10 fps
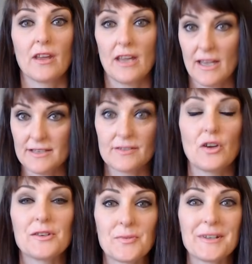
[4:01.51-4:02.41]
as
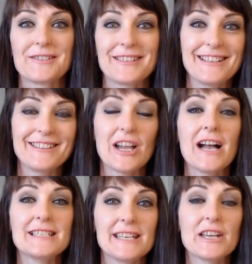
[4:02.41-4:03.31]
goes with the, the
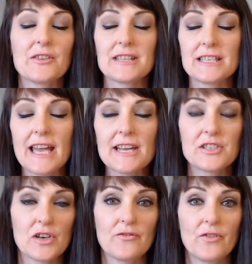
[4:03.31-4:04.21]
idea and the
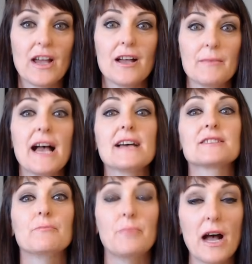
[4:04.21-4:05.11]
nature of um, as
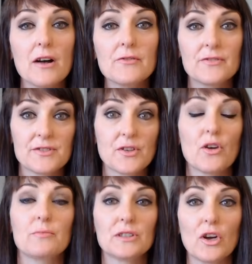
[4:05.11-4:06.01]
above,
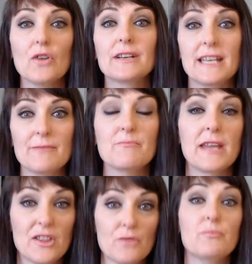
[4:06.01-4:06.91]
so below, and Him
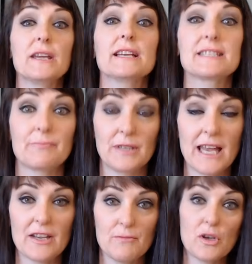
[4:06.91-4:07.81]
being the biggest
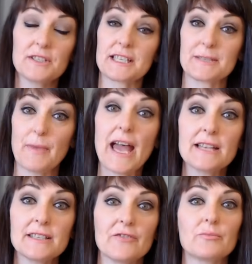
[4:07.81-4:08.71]
planet, the most
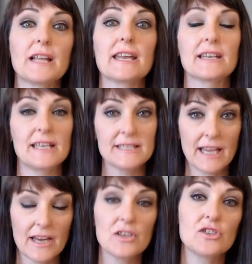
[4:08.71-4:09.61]
expansive planet, His
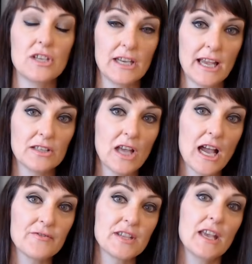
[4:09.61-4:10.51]
energy in our
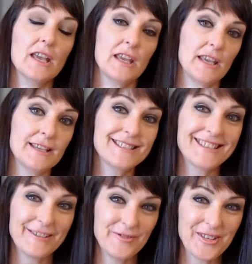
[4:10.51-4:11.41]
lives is
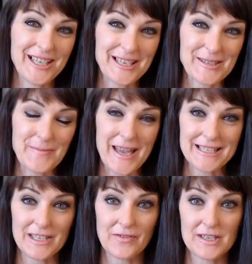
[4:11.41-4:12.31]
very
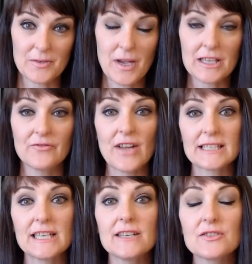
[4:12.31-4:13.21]
expansive as well. In
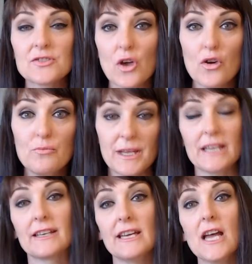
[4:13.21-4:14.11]
fact, He is so
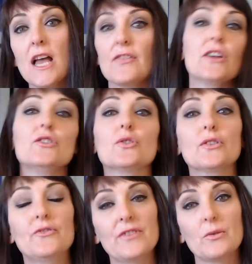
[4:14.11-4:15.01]
big that you
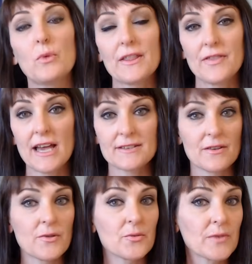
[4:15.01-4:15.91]
could fit
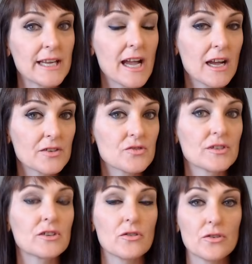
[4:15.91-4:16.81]

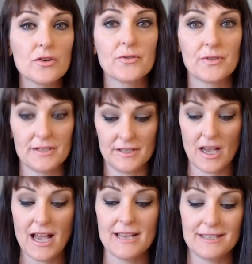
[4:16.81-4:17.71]
1,300 Earth
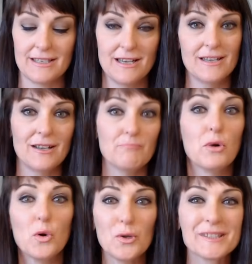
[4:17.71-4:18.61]
size
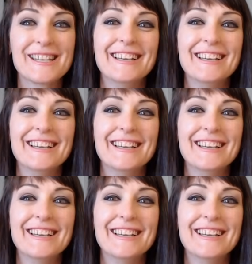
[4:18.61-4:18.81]
balls